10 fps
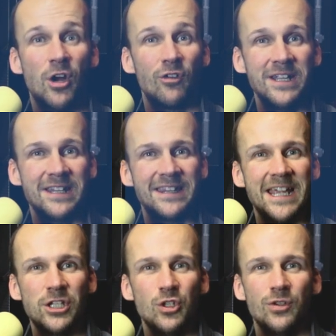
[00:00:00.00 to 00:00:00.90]
All right,
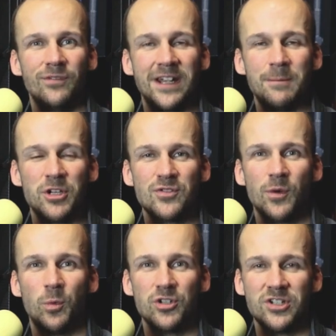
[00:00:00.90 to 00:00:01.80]
thank you very much
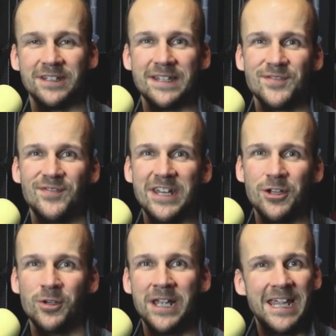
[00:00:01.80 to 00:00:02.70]
for watching this
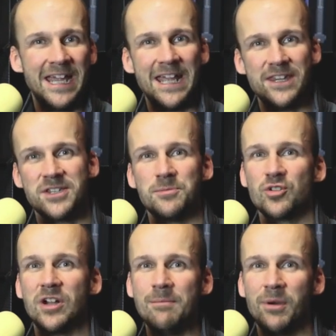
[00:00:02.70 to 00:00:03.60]
video. Hit the
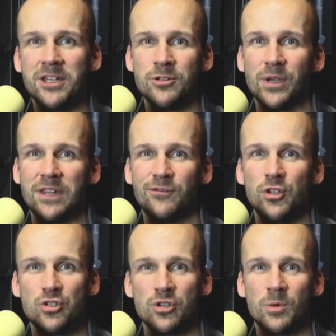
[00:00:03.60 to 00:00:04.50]
subscribe button. You'll get the
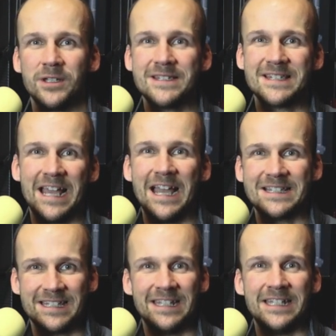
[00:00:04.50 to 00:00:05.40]
future ones
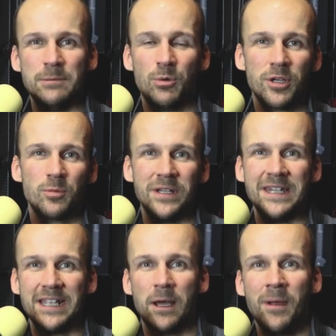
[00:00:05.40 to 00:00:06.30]
at any point
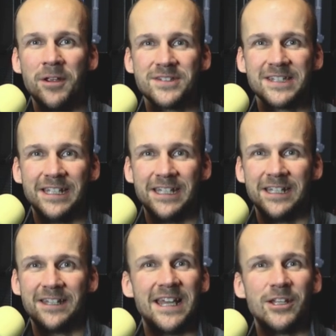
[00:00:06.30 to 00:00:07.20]
when they come out.
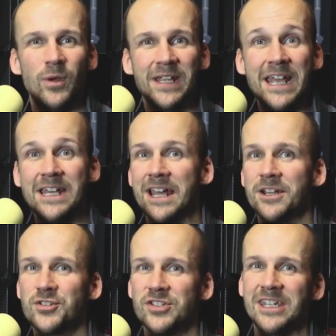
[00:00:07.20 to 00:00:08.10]
Thank you again,
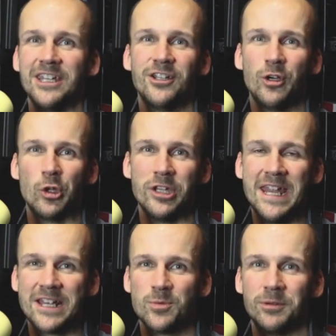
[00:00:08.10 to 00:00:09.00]
and I'll see you on the
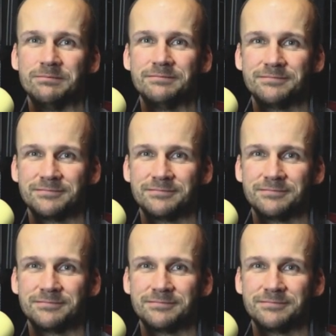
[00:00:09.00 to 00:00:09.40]
next one.